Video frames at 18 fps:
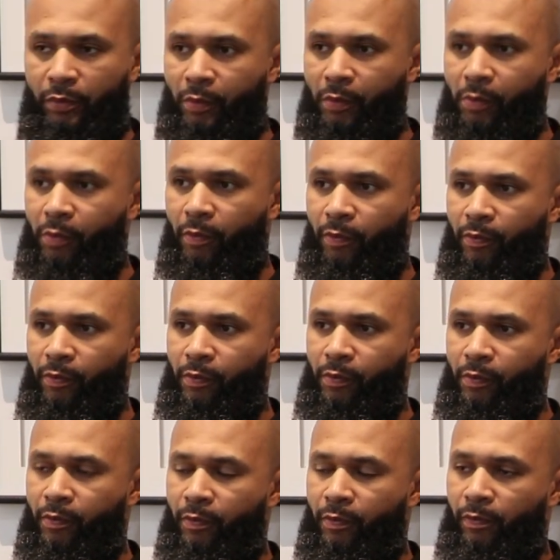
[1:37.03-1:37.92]

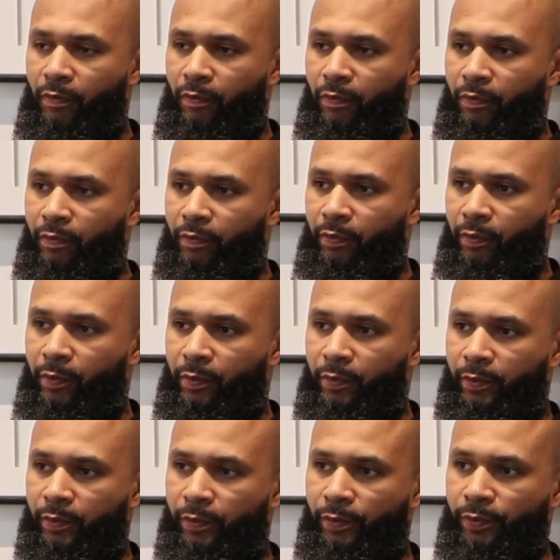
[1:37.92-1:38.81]

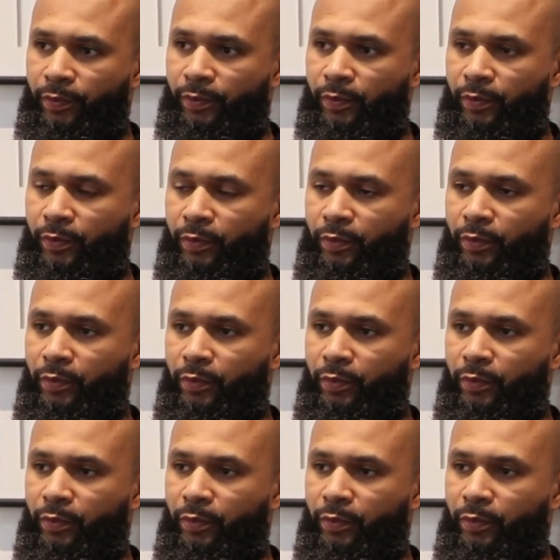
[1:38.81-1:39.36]
[no speech]